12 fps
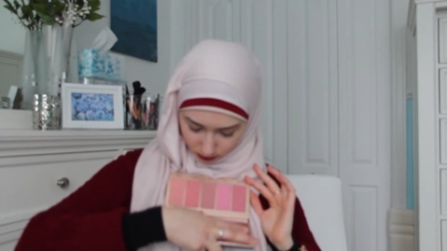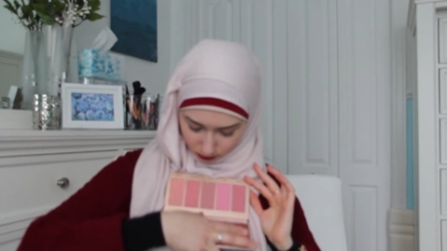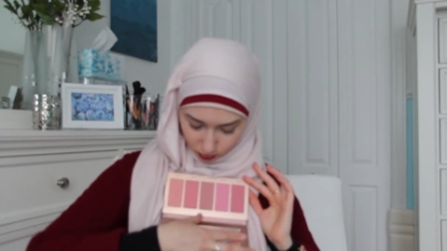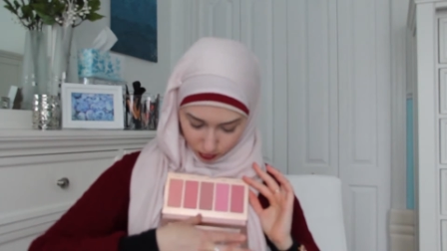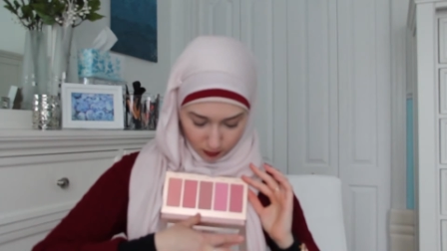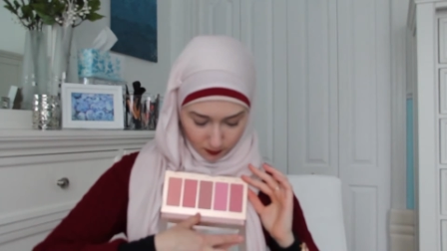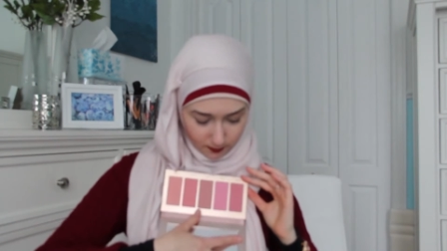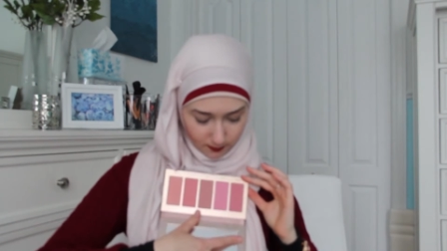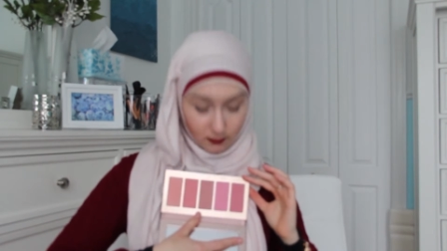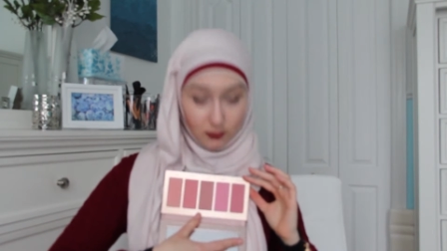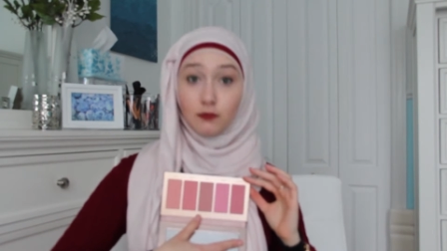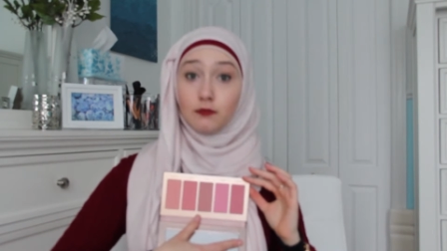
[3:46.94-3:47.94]

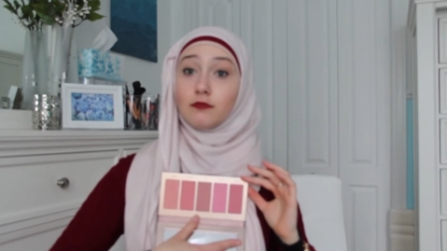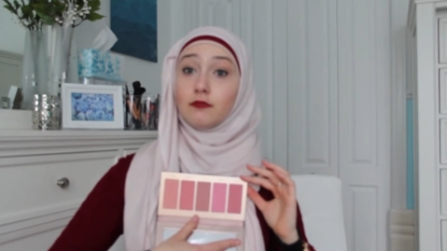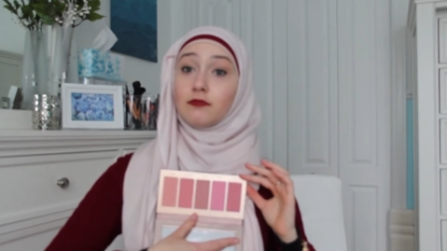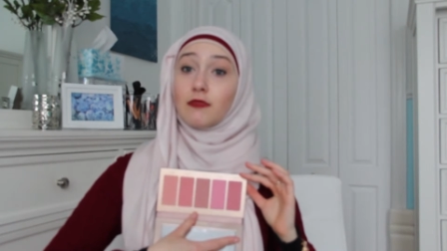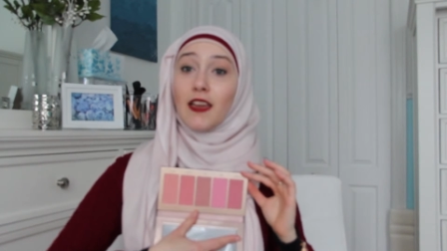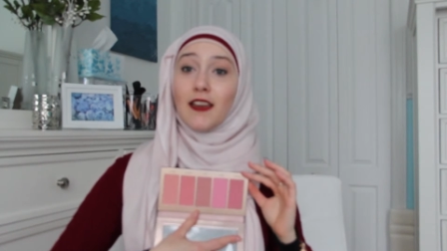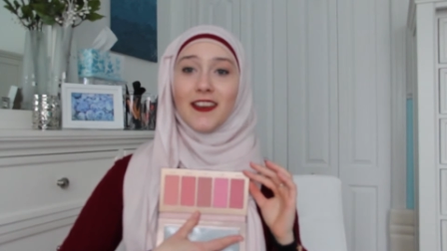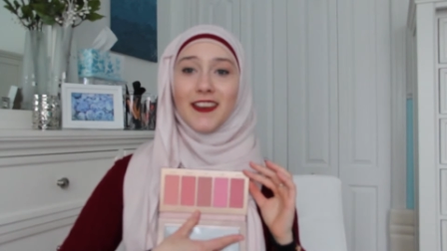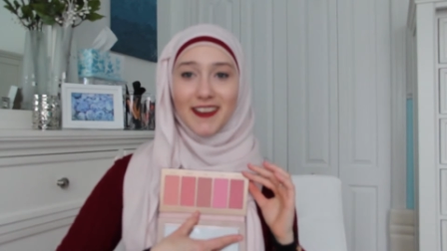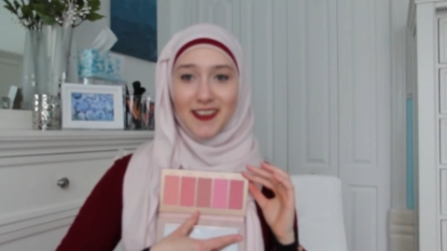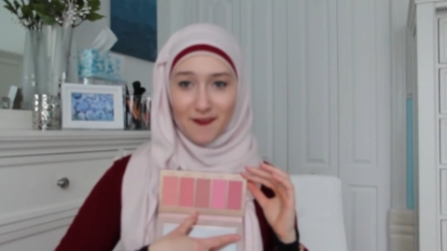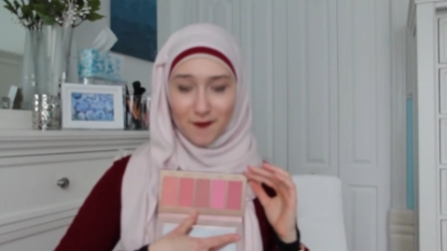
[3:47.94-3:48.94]

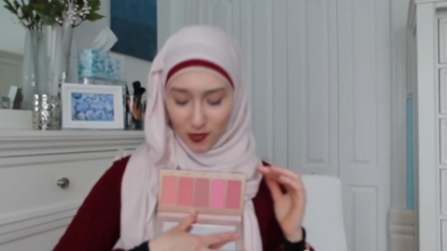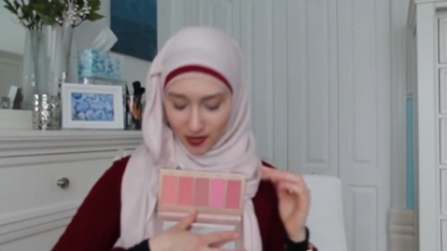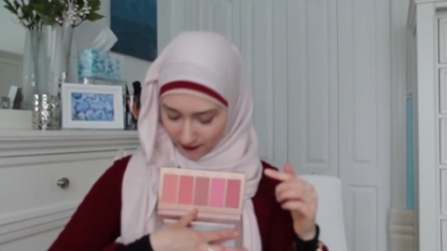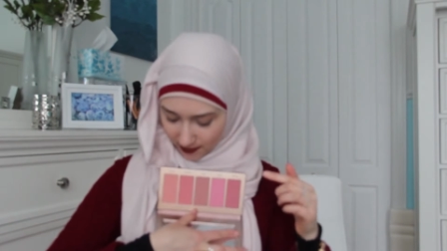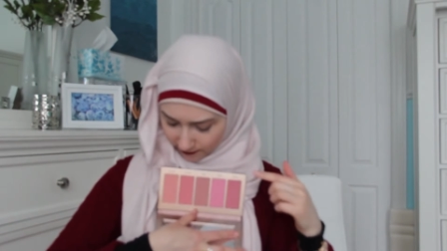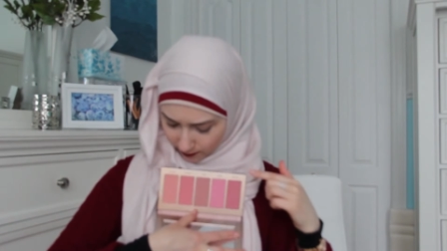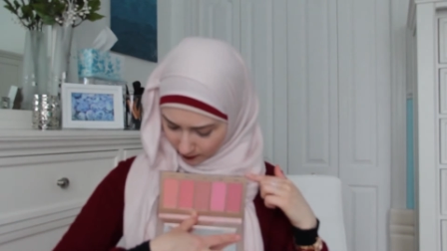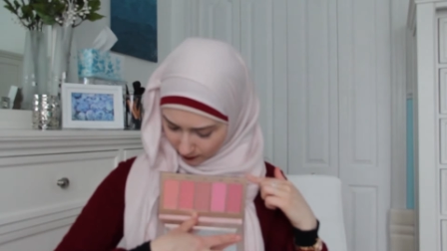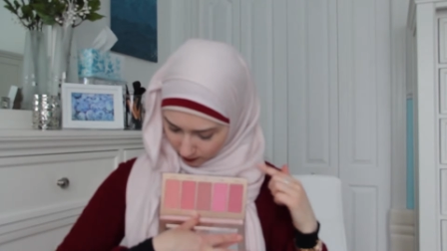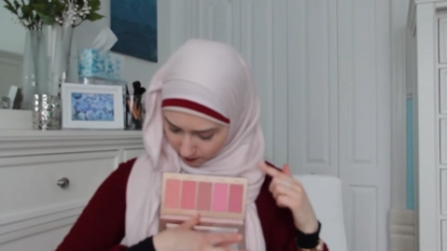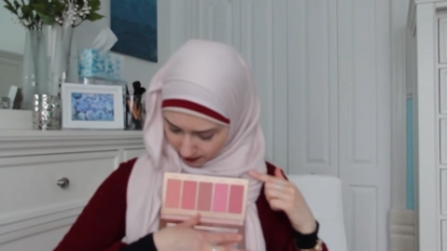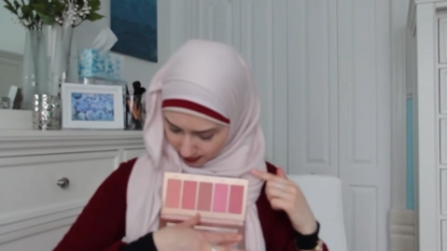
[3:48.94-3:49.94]
4 out of 5 of them are
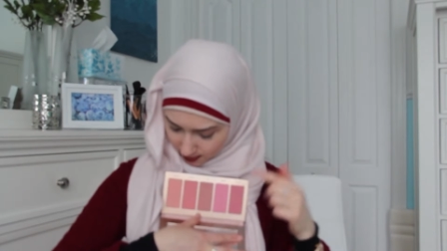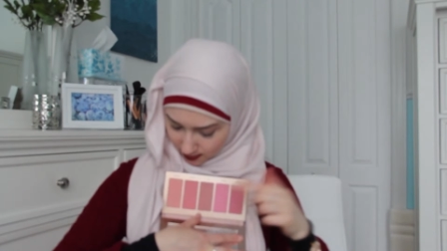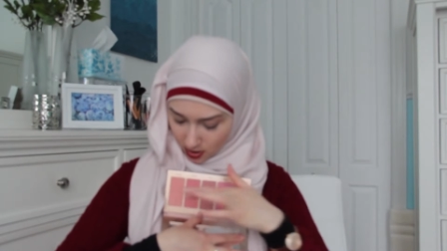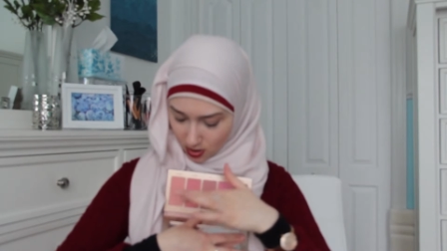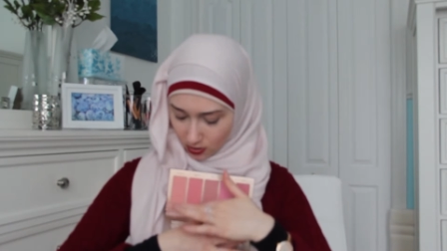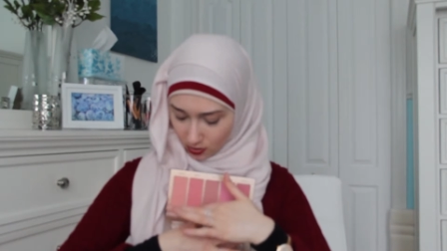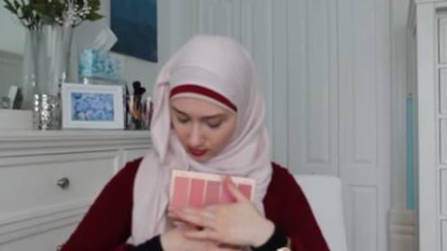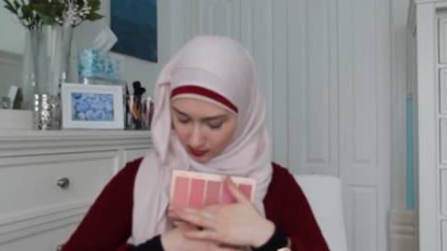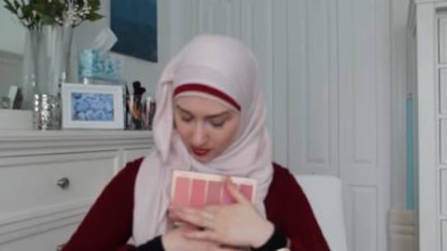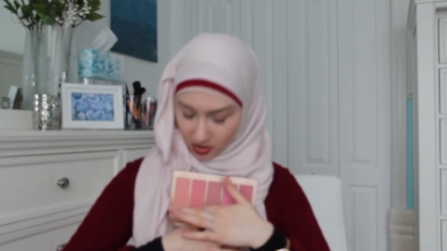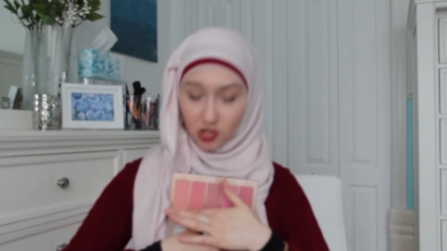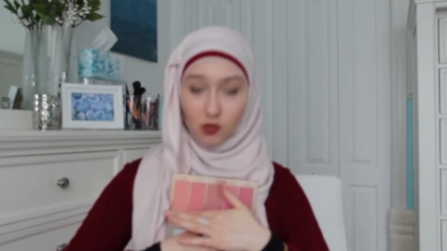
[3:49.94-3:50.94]
matte. There's a
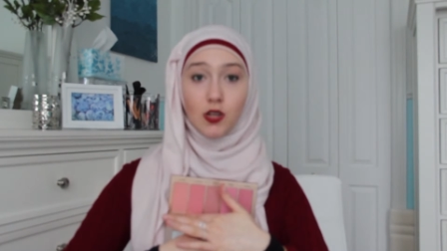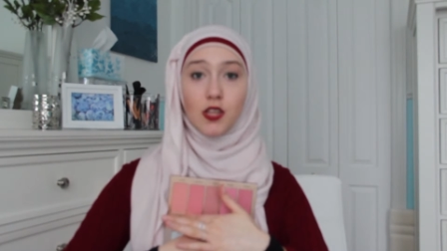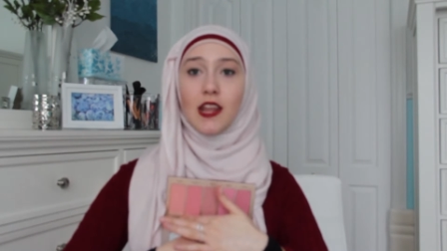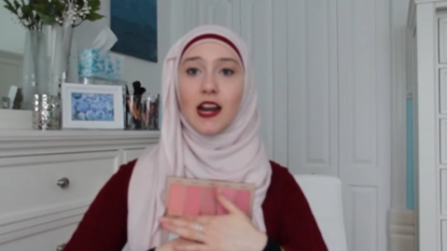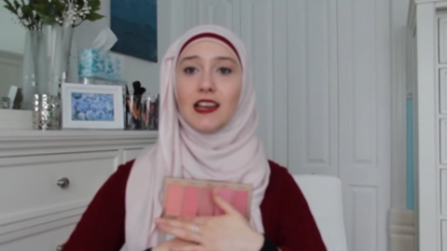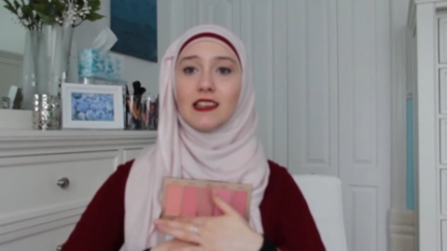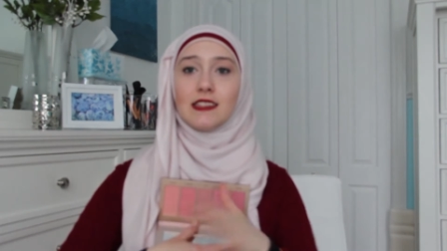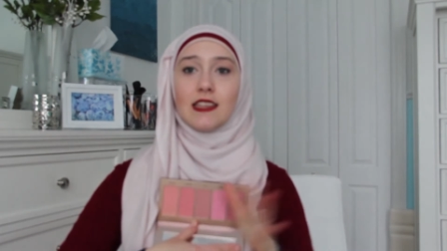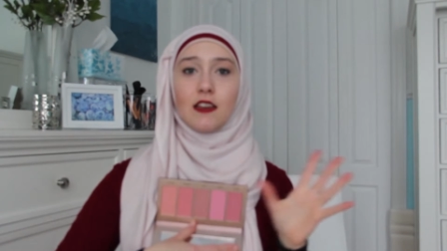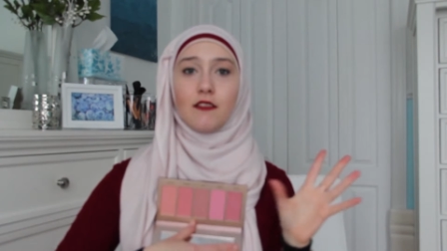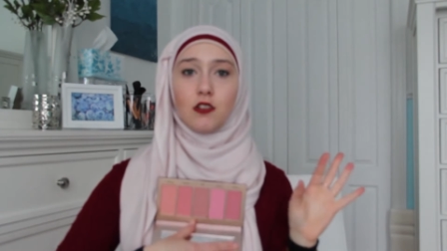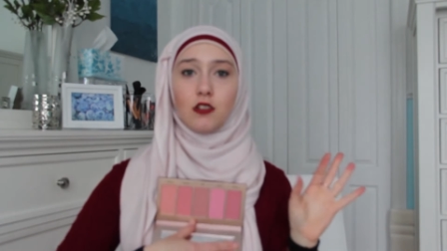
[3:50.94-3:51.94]
peachy one that has like
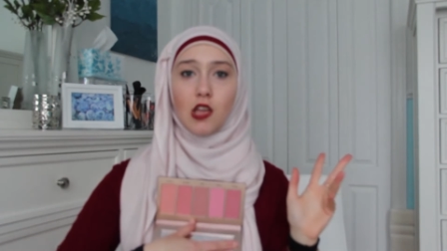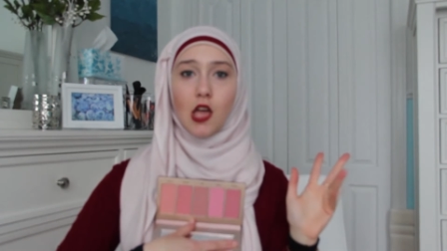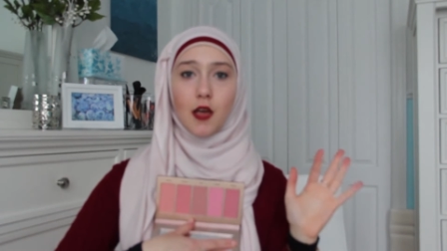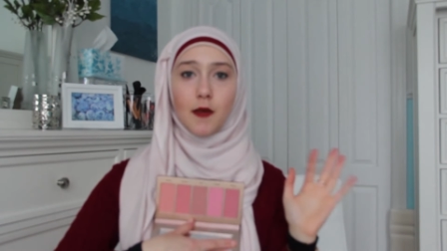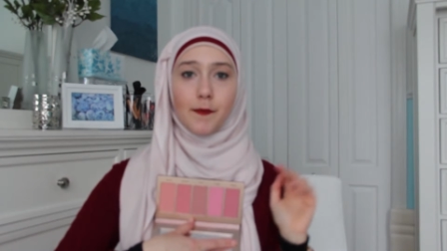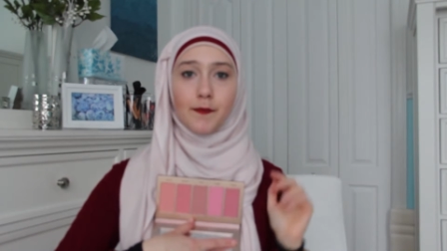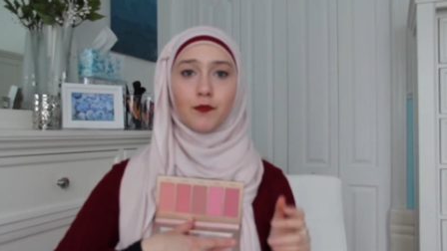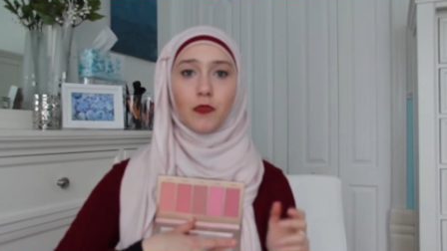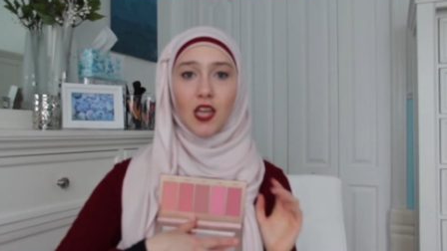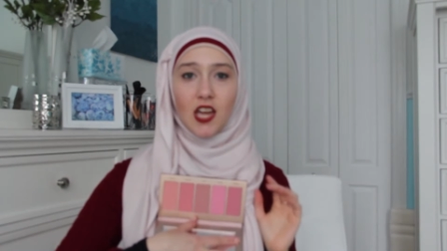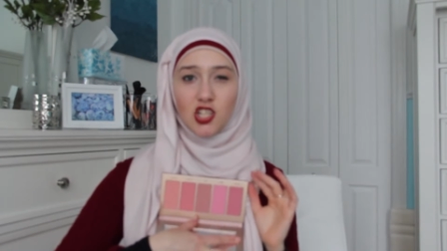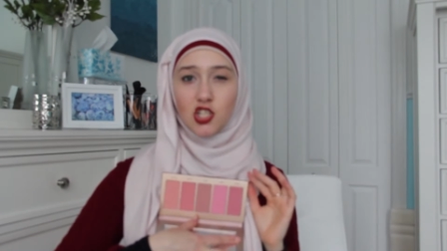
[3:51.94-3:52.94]
a very
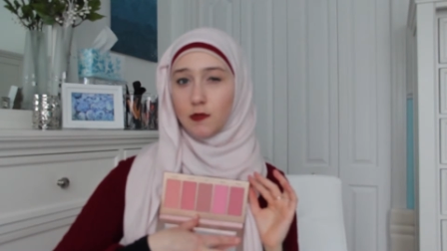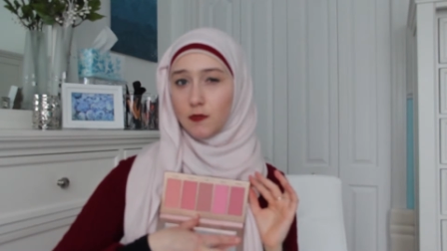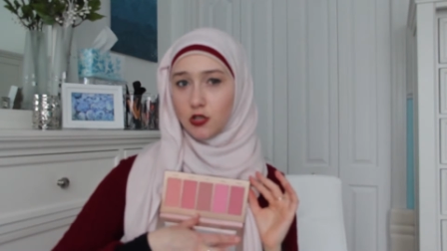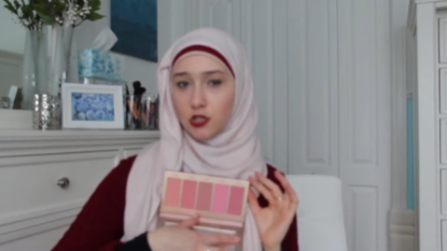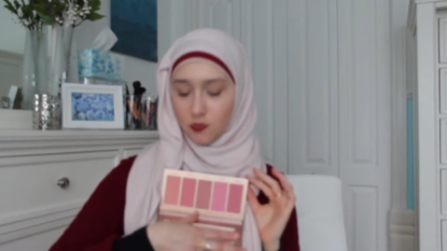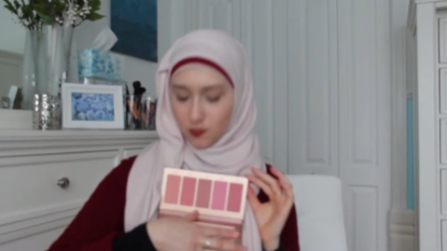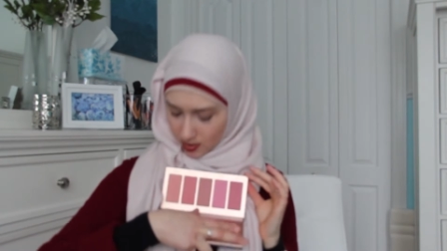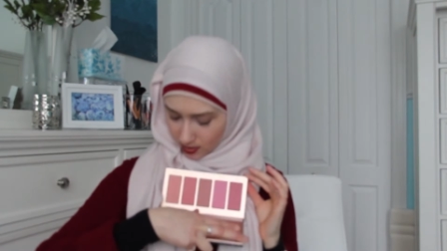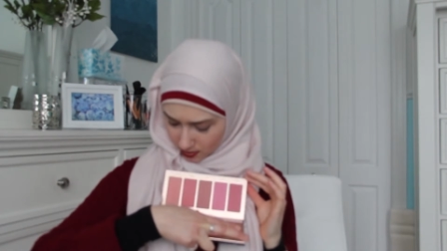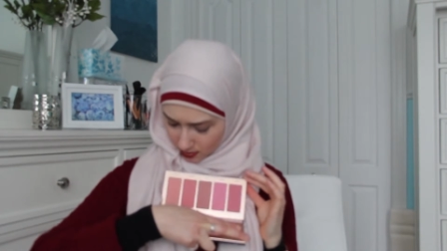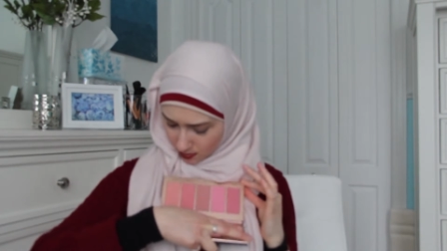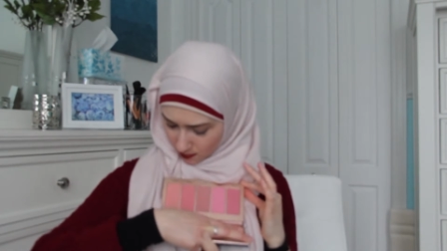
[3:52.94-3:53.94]
a shimmer to
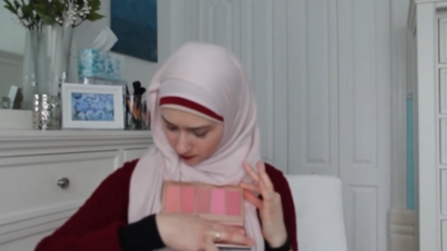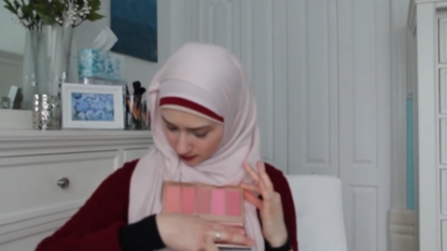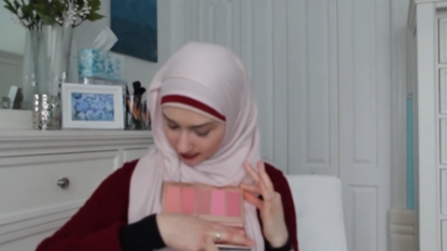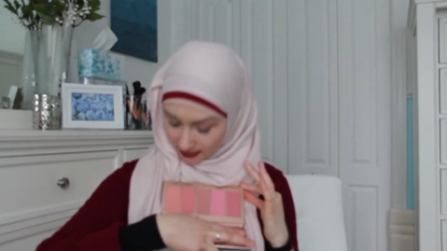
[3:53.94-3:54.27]
it, but at